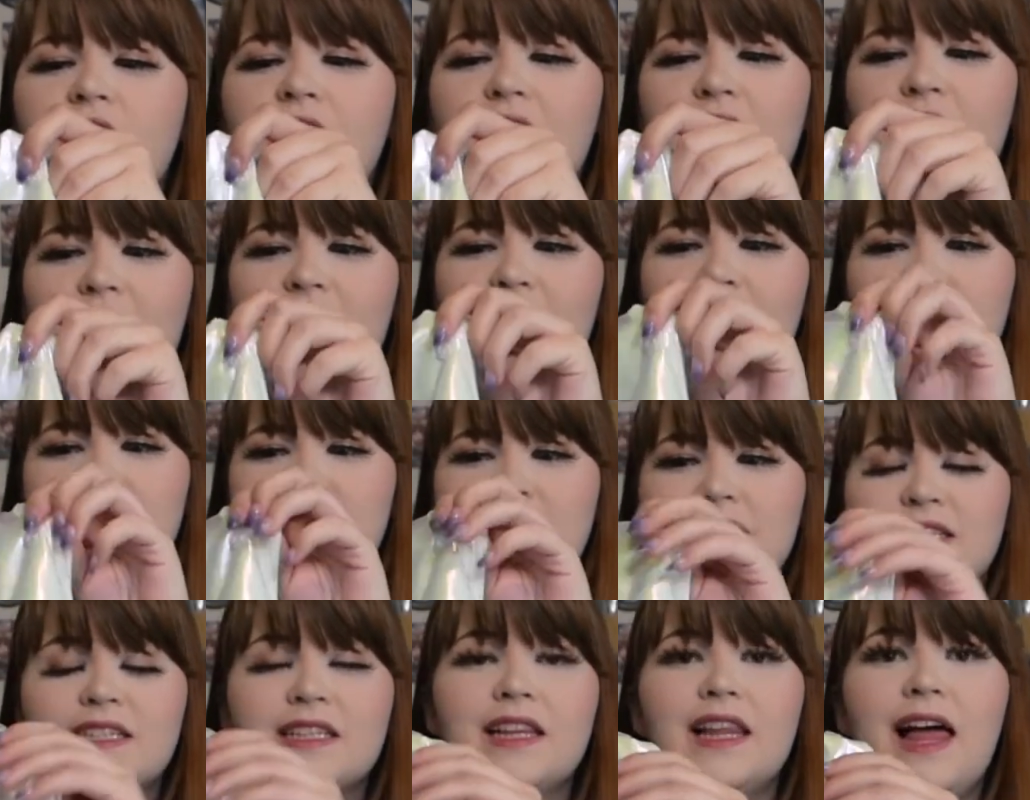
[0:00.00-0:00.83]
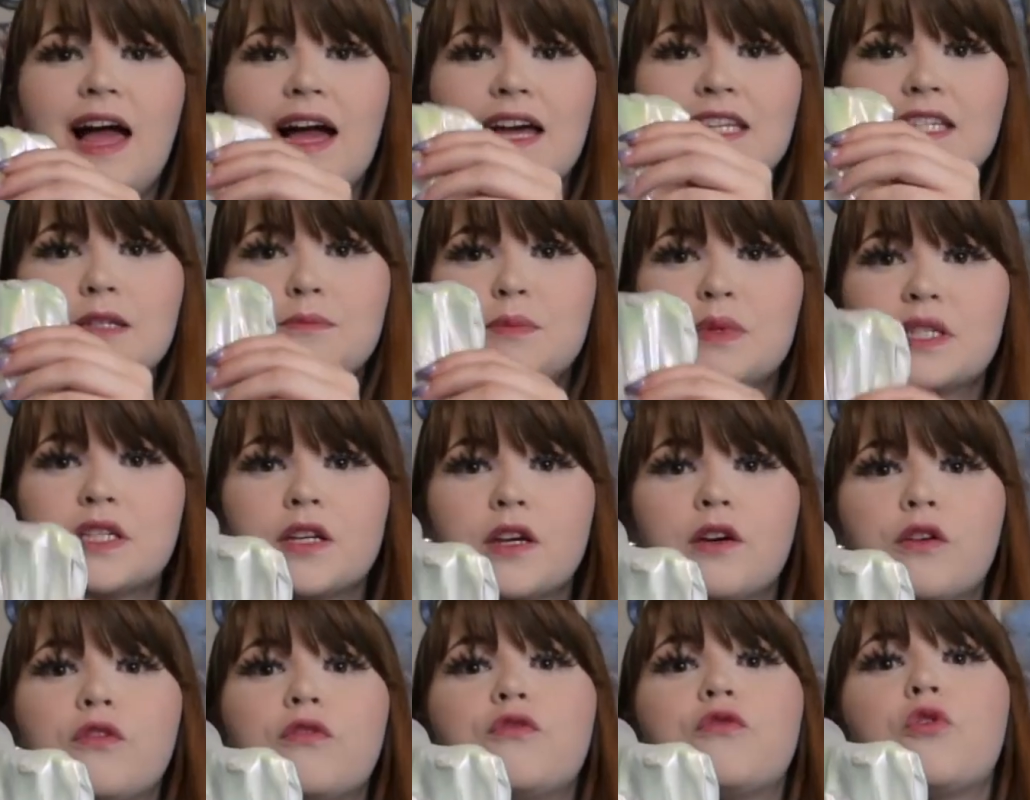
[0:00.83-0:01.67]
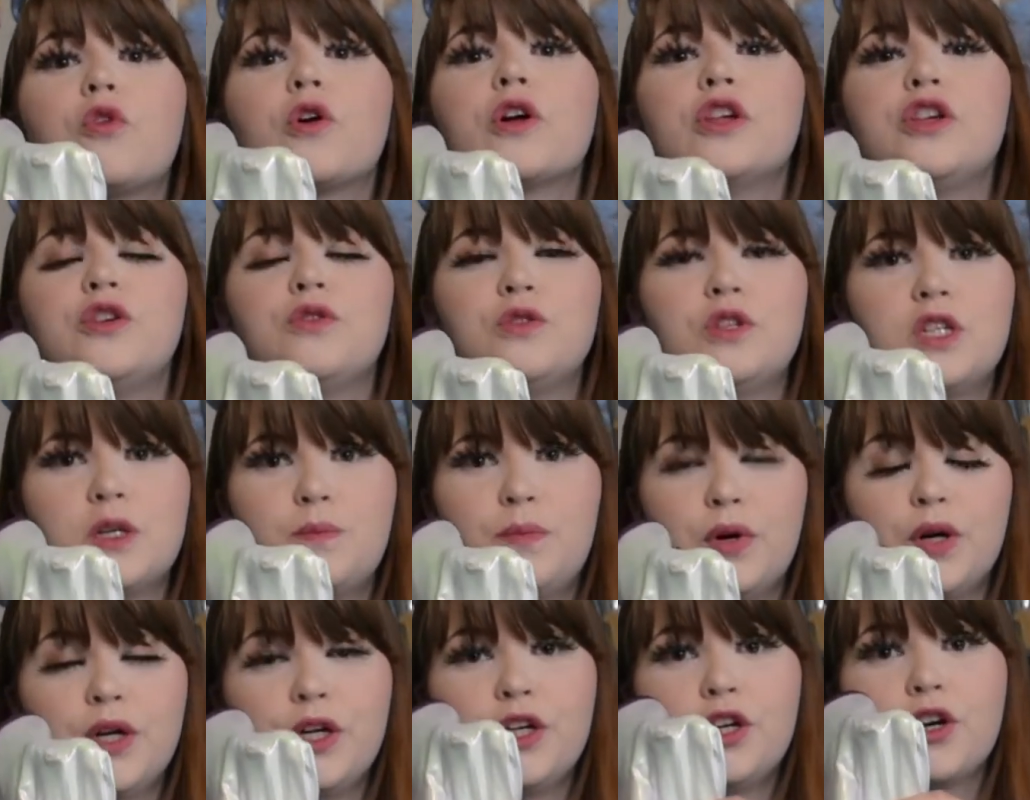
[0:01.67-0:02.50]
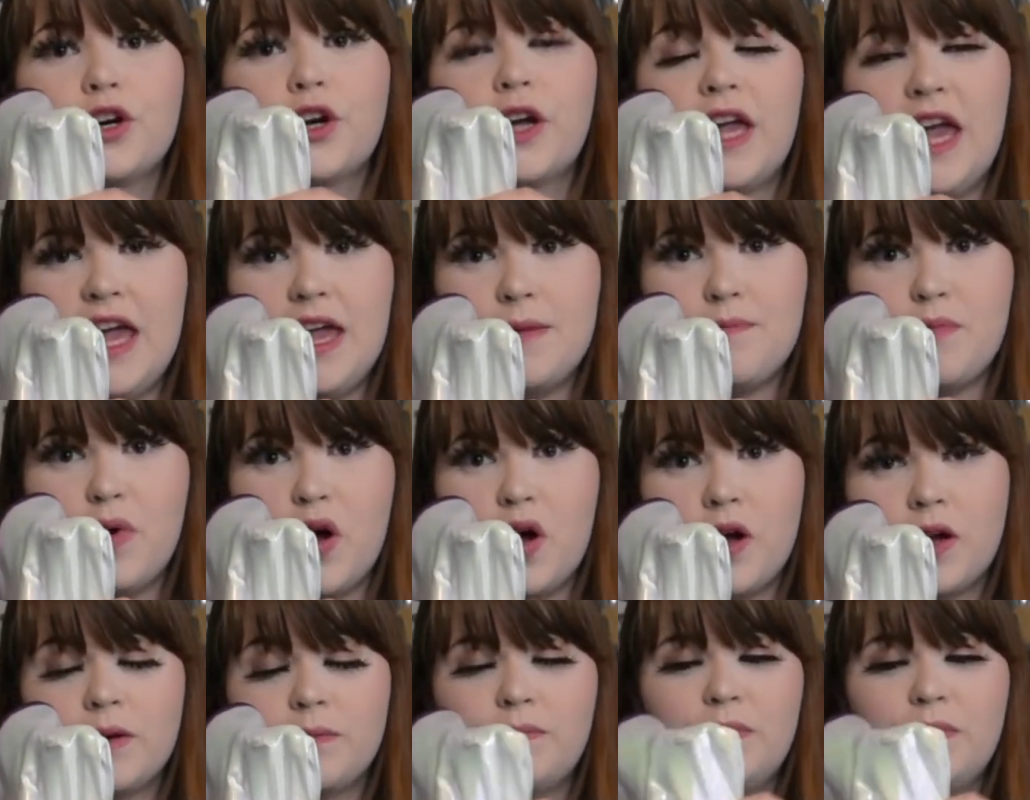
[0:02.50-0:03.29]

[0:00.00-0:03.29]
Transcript: it has these clasps for you to put your cape on,